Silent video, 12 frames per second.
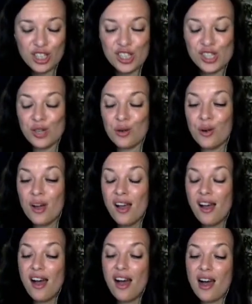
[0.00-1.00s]
So
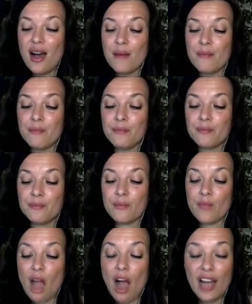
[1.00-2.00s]

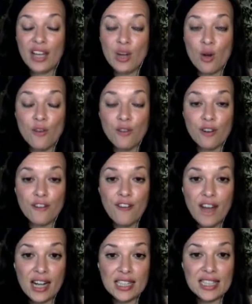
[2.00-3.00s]
I know for a
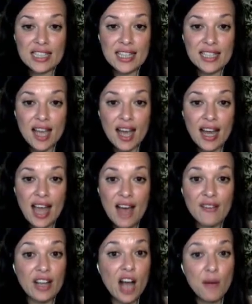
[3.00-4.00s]
fact that I
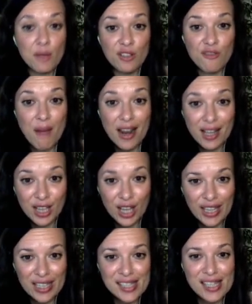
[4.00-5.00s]
have a couple of my
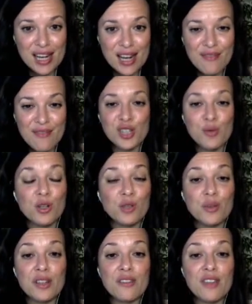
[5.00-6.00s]
clients that I've actually
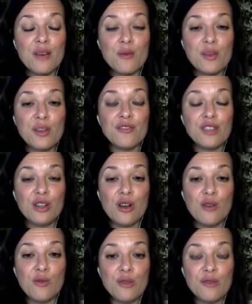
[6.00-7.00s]
worked with that we've
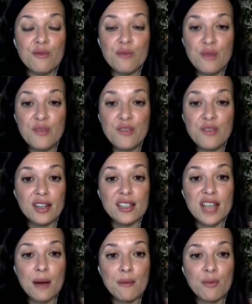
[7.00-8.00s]
done a
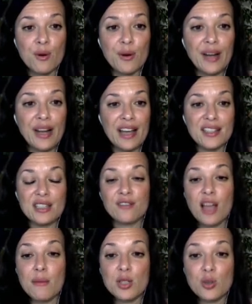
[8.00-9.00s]
temporary
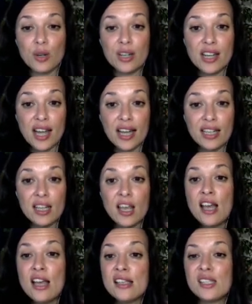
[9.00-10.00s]
anti-inflammatory diet
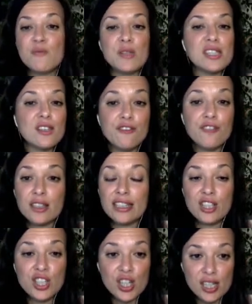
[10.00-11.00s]
specifically
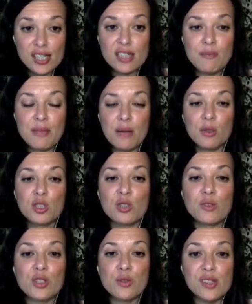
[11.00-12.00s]
just to be able to
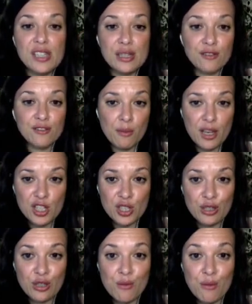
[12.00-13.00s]
reduce the inflammation
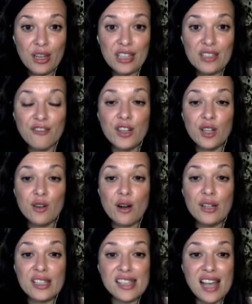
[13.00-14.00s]
in their body, to figure
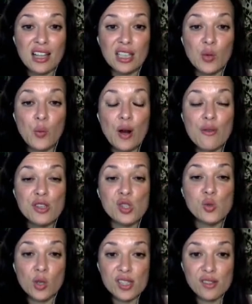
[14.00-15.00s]
out exactly where the
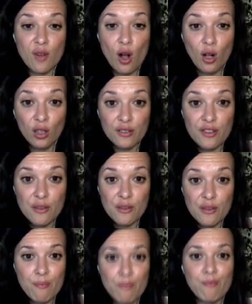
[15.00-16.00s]
source of all of
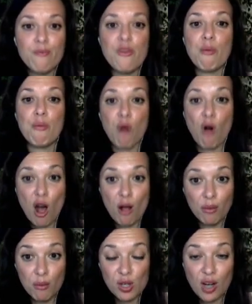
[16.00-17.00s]
the problems are
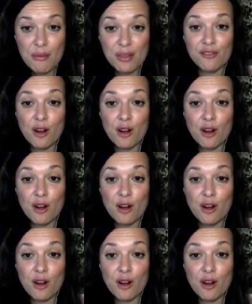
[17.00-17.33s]
coming from.